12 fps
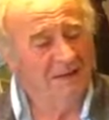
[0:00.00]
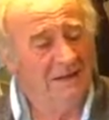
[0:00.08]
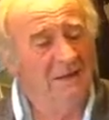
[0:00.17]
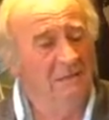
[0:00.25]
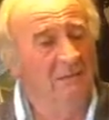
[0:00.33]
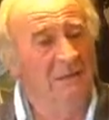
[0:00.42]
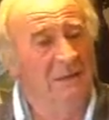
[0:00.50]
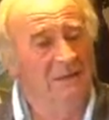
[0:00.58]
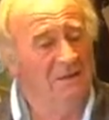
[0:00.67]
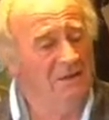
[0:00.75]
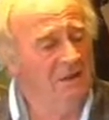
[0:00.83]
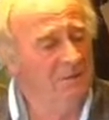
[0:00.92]
either be very
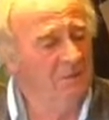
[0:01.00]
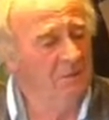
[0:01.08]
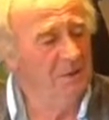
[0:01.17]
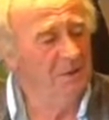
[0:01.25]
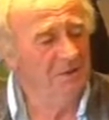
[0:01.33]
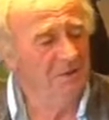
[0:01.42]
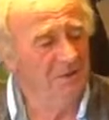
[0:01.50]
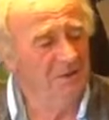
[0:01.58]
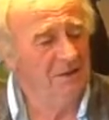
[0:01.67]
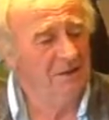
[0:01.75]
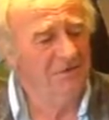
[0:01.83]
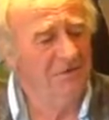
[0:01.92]
successful with it or
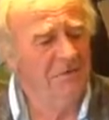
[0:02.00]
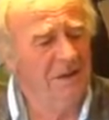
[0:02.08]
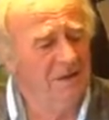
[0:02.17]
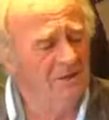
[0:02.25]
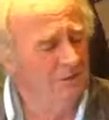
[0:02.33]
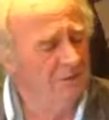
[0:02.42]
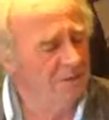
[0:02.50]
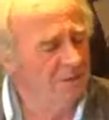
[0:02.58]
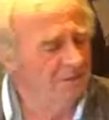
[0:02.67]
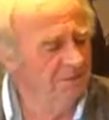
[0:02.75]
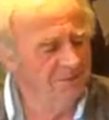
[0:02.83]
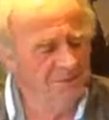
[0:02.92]
extreme hassle for
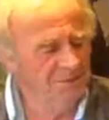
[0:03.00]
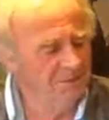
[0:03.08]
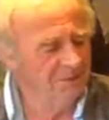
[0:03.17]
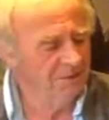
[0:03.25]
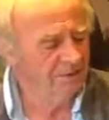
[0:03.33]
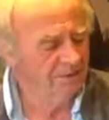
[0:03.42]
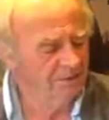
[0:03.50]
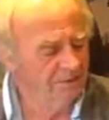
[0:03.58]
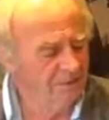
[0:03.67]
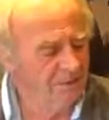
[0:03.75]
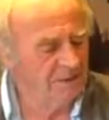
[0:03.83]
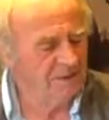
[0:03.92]
people. It's
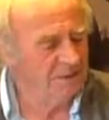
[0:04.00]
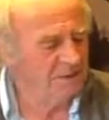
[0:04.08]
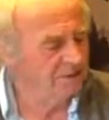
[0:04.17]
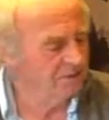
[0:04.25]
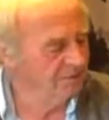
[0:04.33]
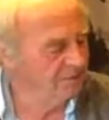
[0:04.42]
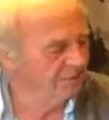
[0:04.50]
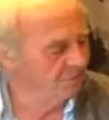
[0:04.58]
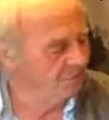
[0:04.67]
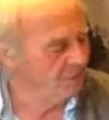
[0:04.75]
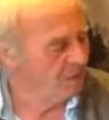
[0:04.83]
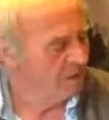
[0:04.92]
one of these things.
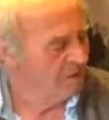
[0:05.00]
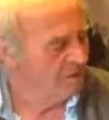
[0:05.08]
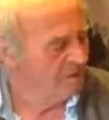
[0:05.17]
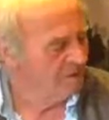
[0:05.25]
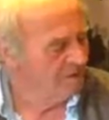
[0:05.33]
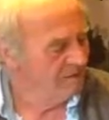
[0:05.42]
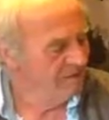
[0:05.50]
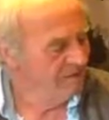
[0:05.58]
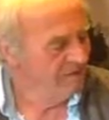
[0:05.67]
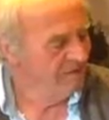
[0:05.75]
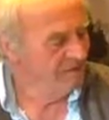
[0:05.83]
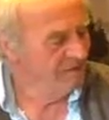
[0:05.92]

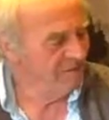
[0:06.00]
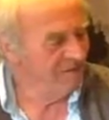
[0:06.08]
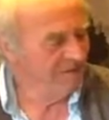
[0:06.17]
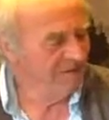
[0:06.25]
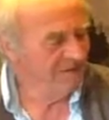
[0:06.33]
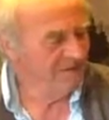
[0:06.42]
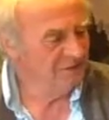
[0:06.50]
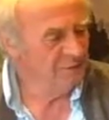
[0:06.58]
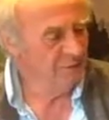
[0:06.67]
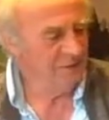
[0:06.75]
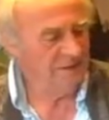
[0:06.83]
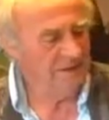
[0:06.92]
And
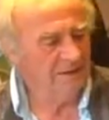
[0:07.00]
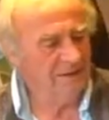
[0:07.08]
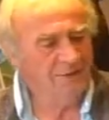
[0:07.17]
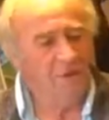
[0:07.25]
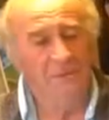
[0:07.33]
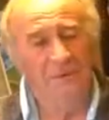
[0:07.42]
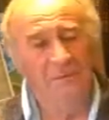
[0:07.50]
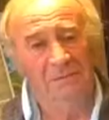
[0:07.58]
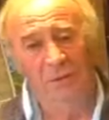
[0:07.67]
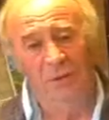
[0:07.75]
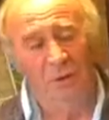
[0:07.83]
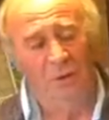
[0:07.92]
so I scrubbed it and
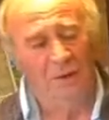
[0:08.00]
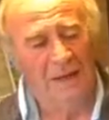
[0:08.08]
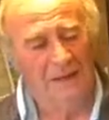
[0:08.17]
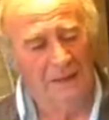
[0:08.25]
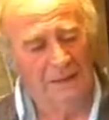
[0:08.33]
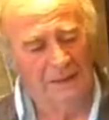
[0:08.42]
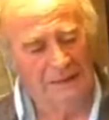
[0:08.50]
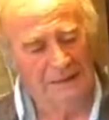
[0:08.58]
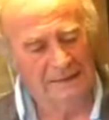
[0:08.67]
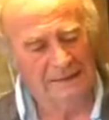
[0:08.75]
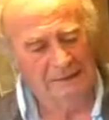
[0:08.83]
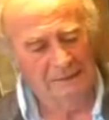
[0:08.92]
put them all back on
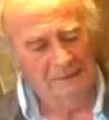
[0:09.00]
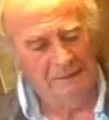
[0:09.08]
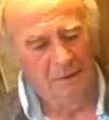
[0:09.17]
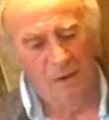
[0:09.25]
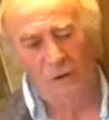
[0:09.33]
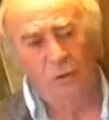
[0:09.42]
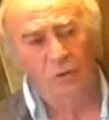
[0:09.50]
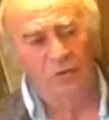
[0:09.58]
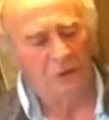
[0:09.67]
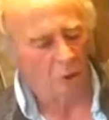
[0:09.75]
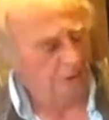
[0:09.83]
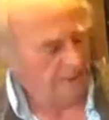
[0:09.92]
again. Well, 2 or
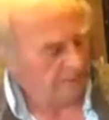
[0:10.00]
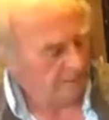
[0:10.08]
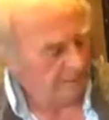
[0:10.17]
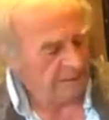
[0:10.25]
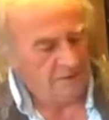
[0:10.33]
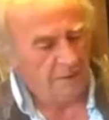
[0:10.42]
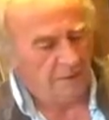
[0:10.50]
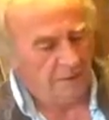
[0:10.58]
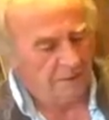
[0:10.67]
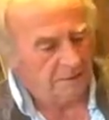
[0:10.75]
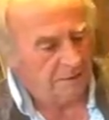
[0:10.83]
3 on anyway. And the son